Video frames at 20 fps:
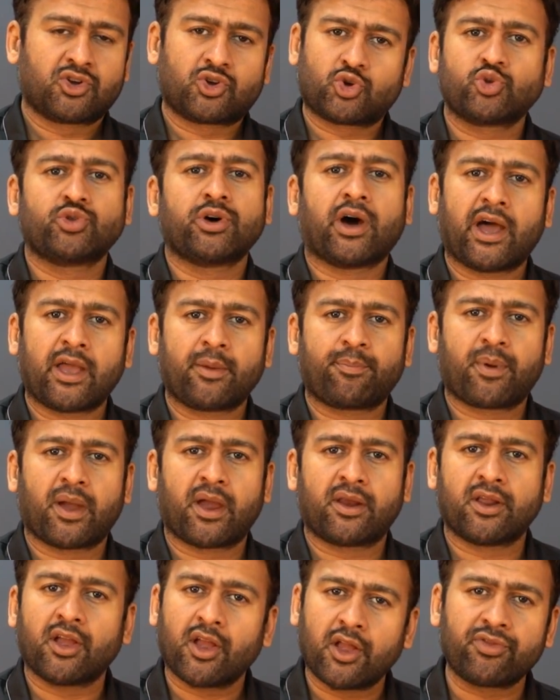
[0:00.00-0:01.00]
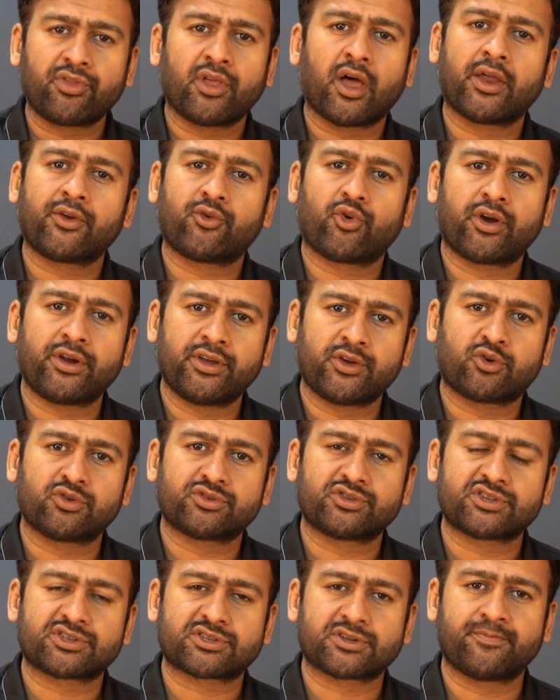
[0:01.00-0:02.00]
to the iPad in the Android
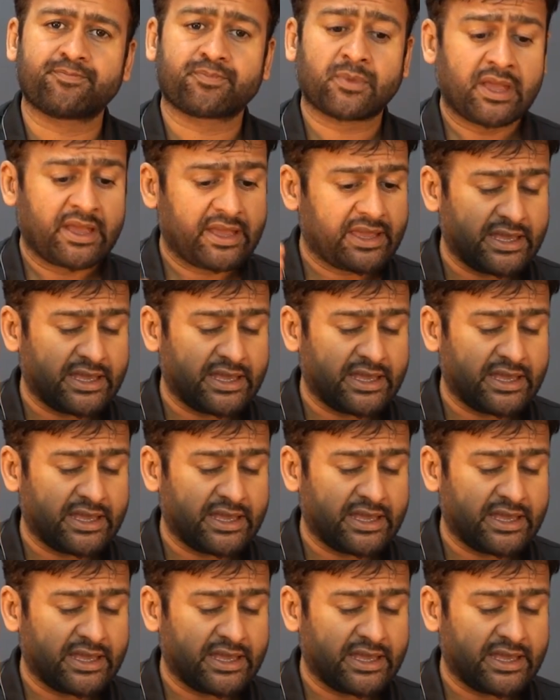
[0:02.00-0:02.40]
ecosystem.